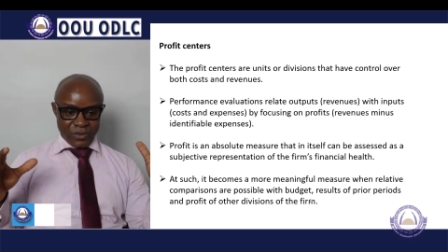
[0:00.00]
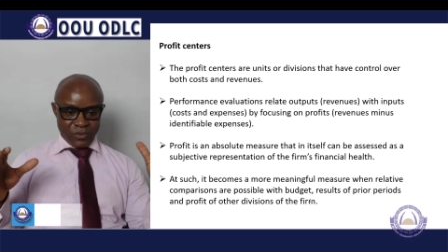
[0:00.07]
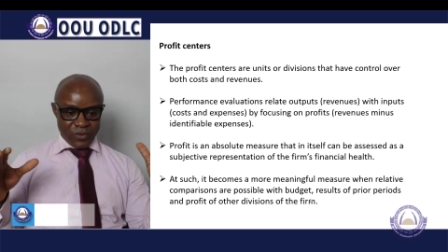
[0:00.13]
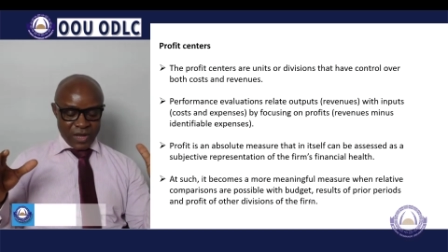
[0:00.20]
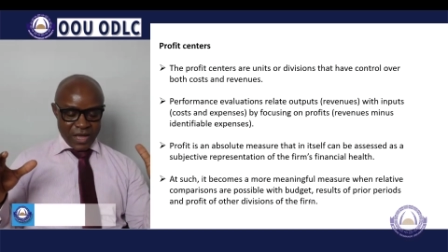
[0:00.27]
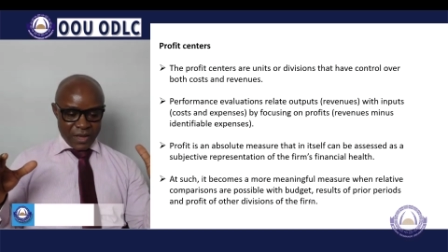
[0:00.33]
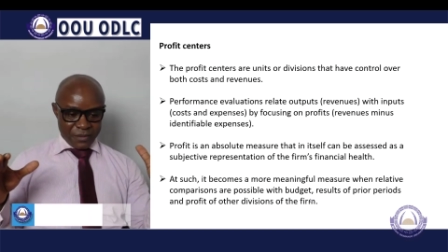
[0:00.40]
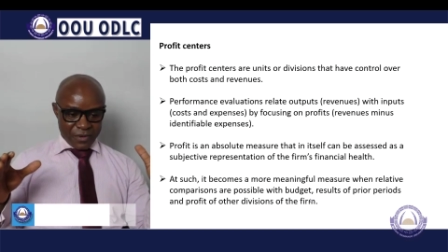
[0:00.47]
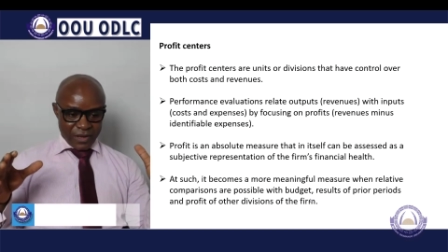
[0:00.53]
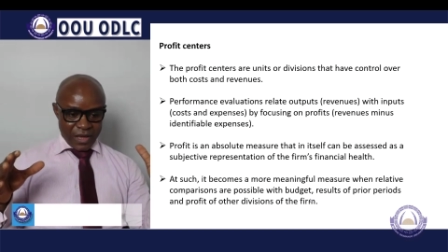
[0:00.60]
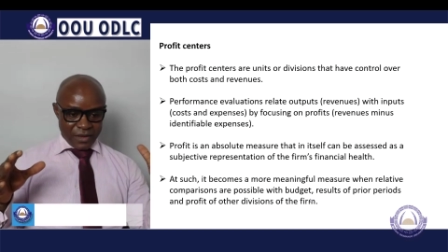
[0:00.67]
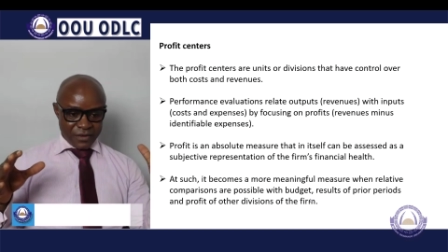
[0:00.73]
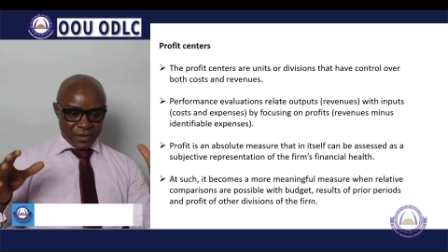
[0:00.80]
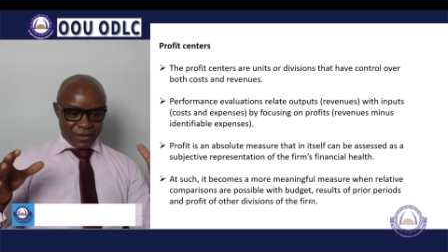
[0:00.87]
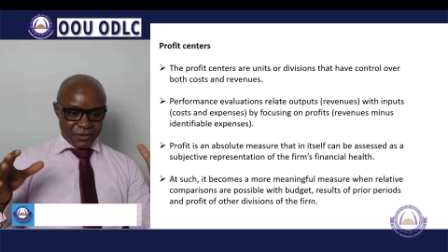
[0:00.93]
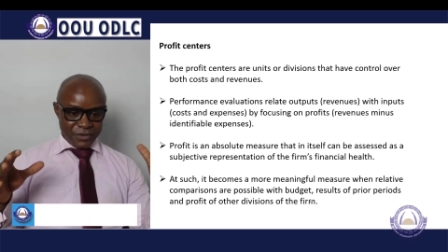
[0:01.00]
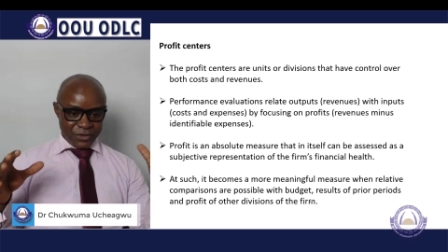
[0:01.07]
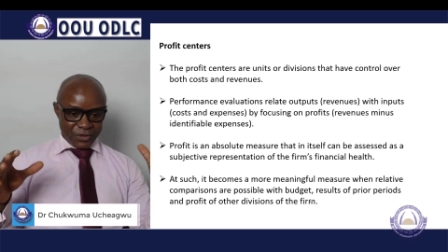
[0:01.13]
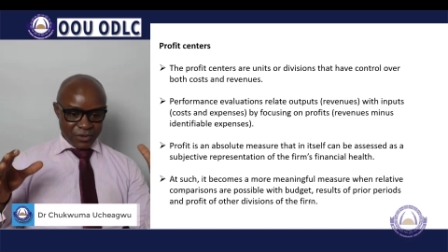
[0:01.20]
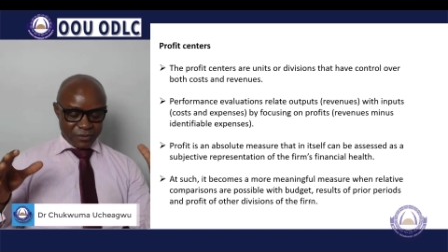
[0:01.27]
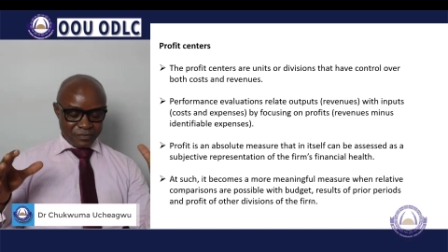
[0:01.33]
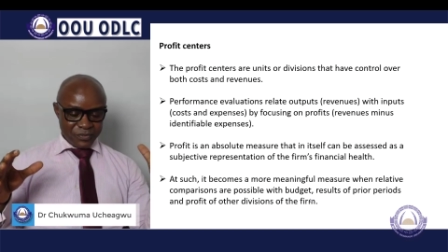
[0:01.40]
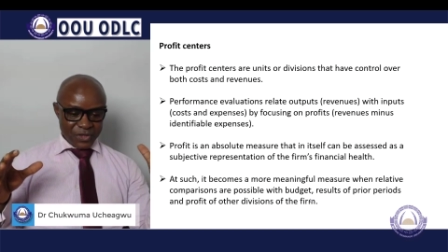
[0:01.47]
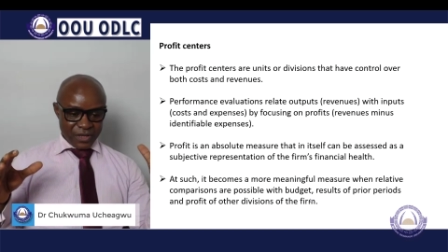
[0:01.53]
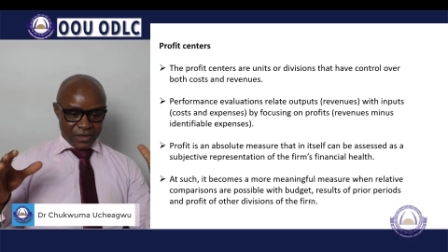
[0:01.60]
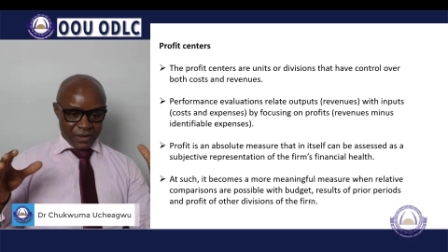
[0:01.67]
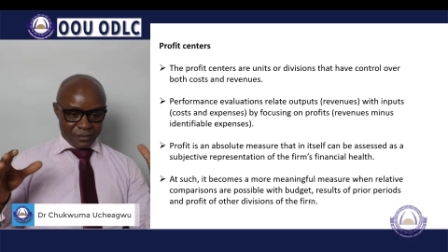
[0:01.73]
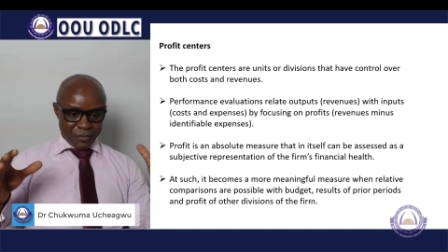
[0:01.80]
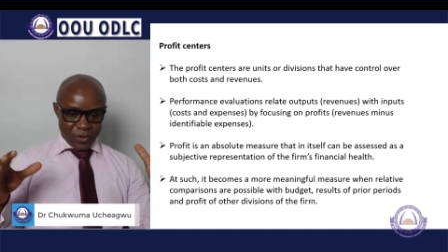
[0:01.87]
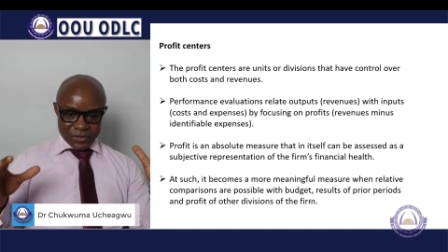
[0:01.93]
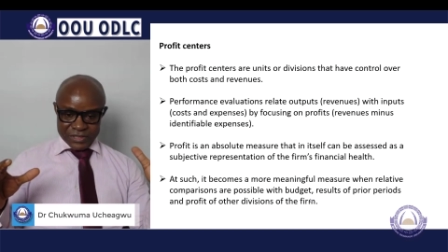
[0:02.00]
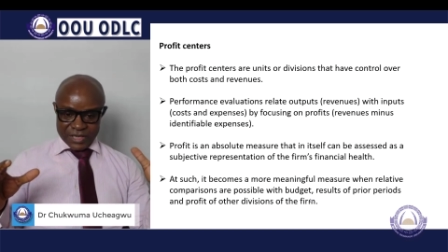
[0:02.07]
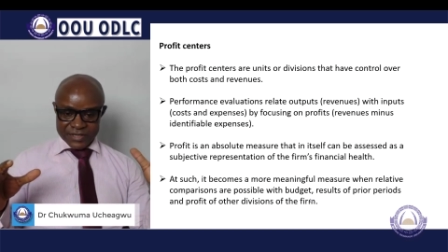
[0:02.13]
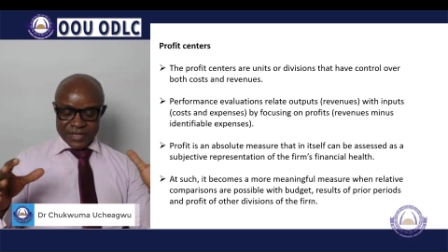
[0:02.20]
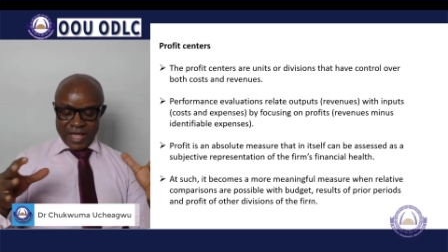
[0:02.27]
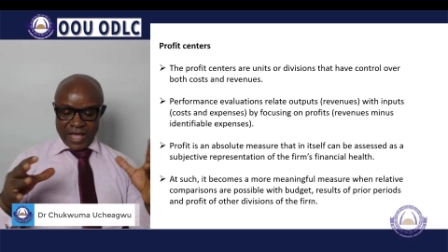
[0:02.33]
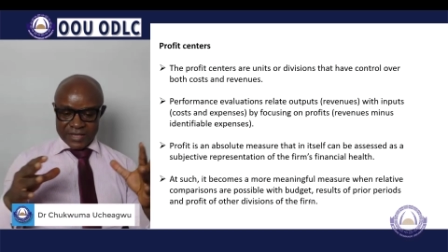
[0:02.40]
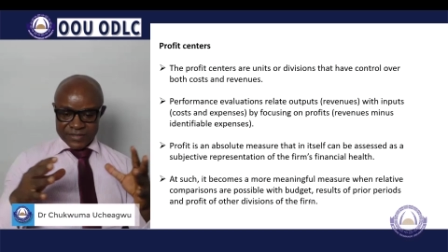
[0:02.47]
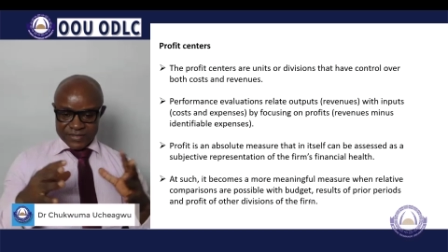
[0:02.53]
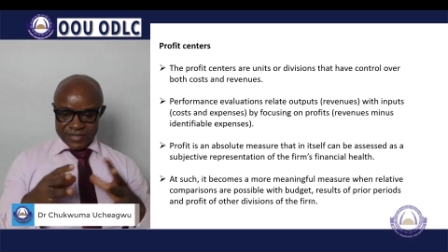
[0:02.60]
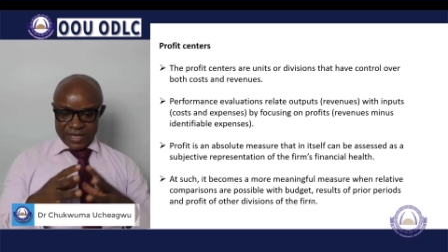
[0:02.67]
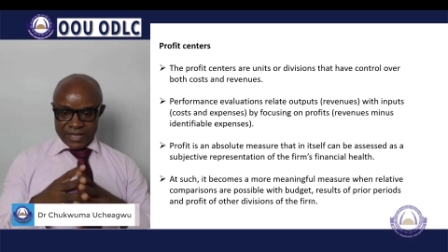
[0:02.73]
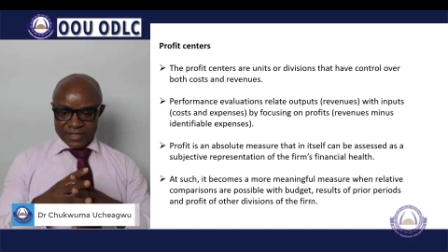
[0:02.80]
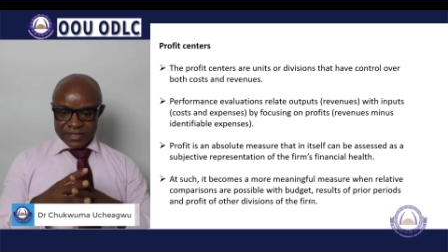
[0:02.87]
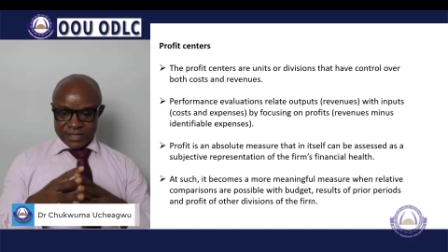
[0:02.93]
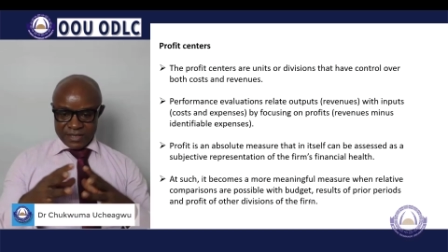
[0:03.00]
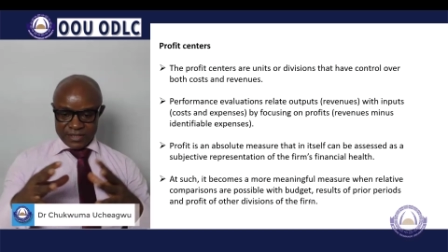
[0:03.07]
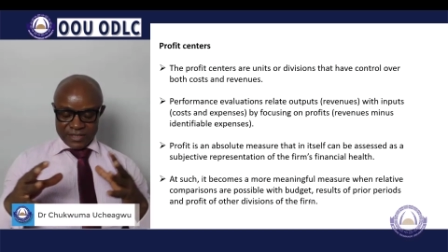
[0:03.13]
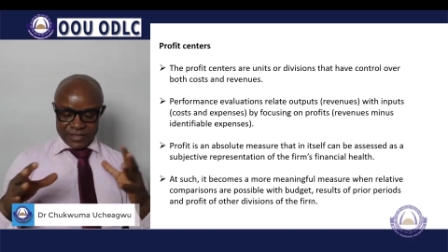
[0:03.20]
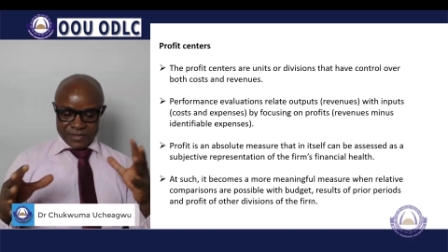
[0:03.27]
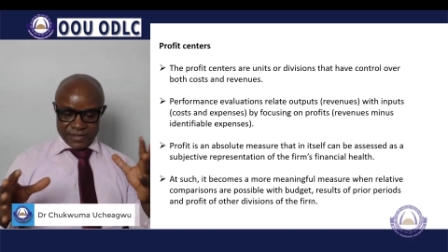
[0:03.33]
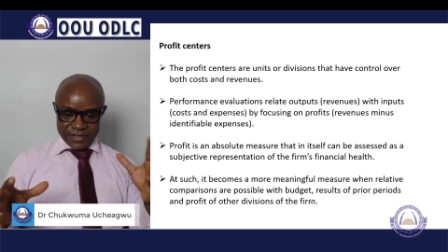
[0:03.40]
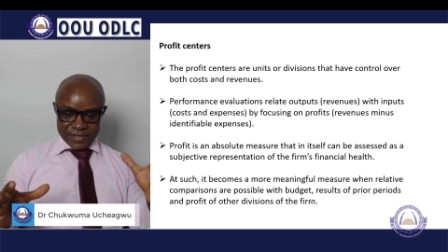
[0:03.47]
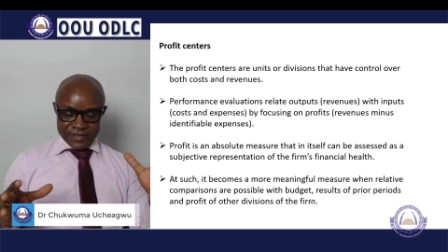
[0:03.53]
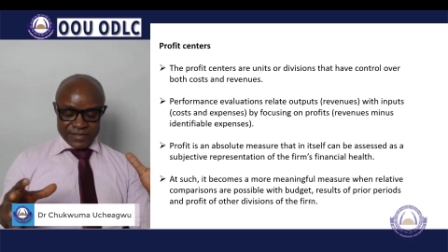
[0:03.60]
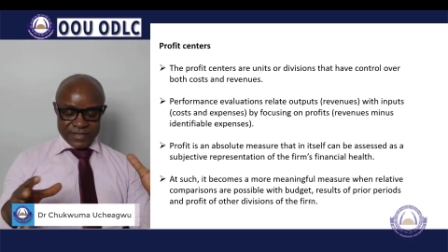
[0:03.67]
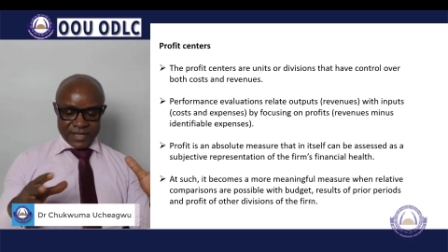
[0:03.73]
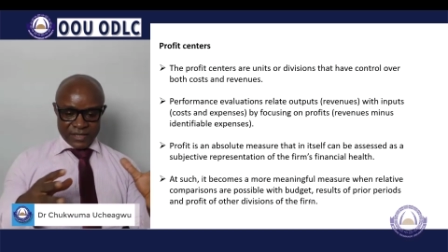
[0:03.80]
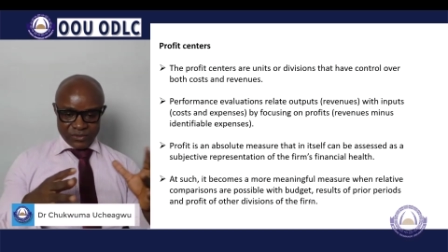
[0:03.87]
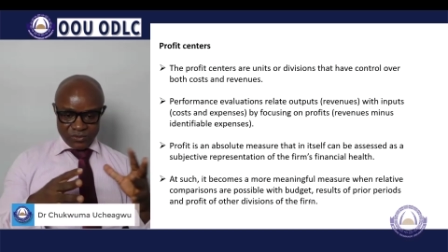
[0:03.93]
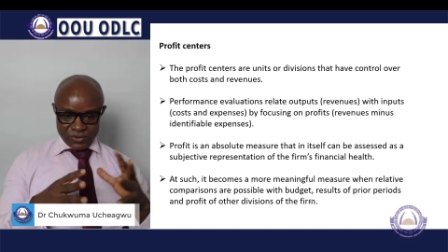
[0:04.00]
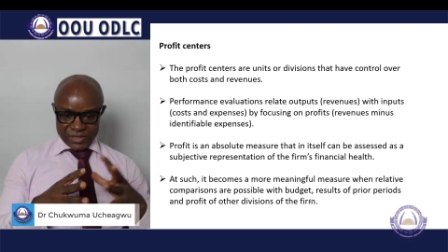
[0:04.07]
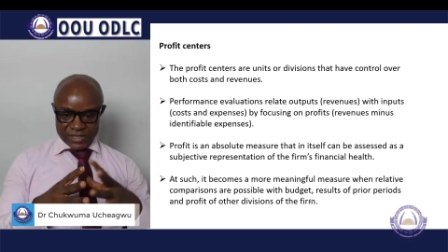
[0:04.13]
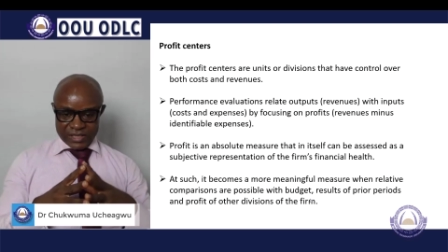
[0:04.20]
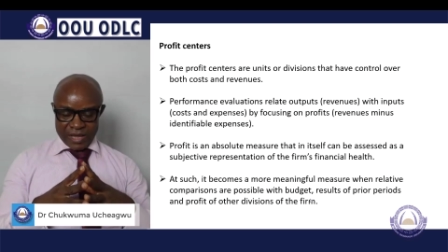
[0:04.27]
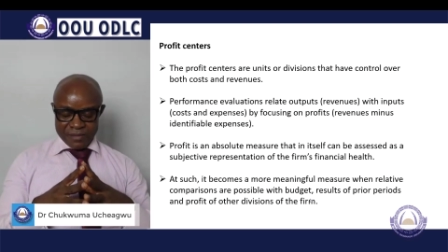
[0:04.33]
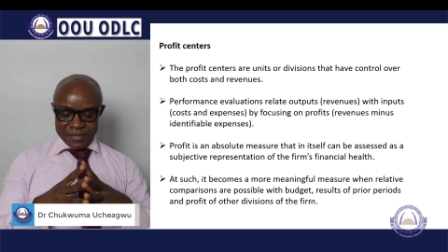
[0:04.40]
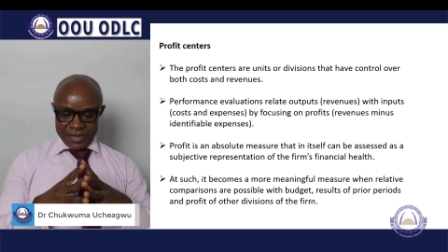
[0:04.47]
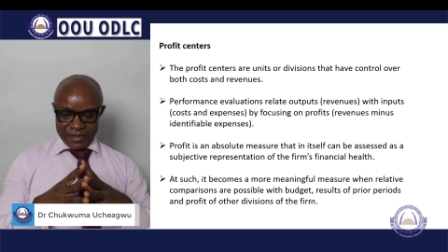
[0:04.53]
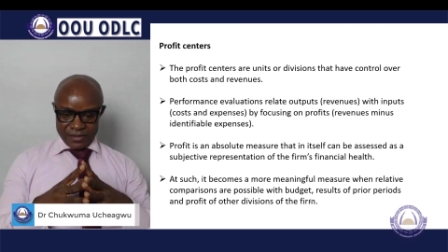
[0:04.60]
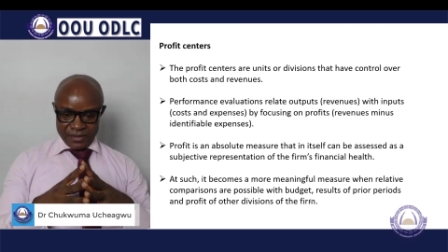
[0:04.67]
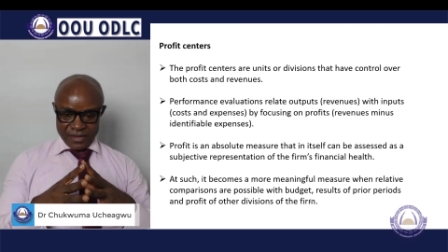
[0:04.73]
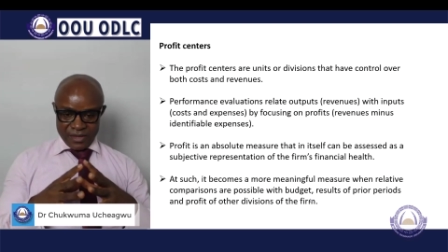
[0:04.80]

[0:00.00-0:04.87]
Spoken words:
where budgets are set, it is easier to determine